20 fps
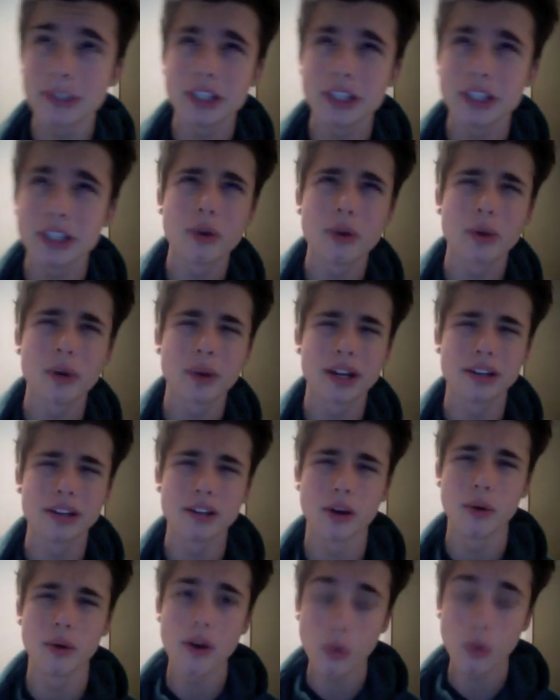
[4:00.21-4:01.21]
you,
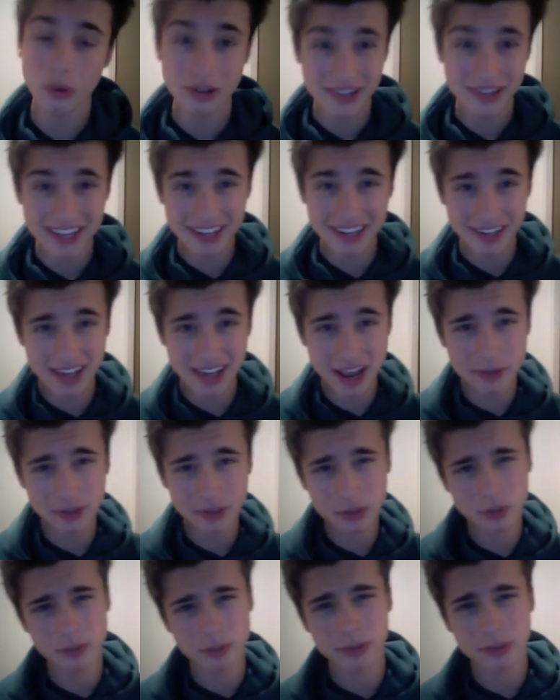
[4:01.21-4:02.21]
or a nickname that
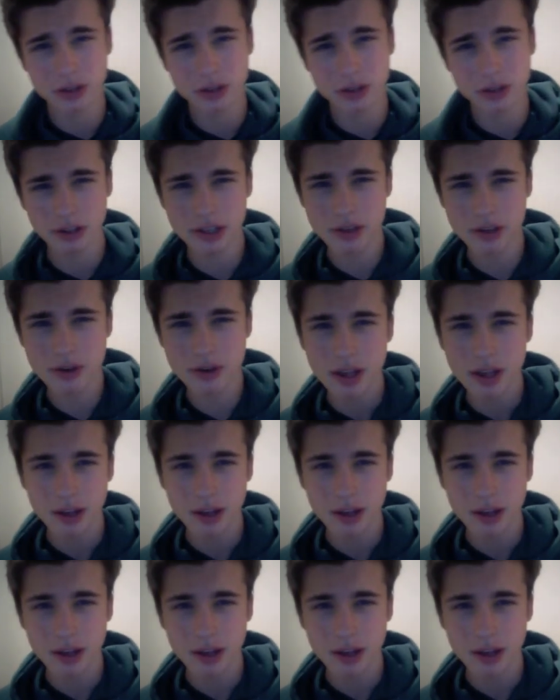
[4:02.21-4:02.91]
you want me to call you,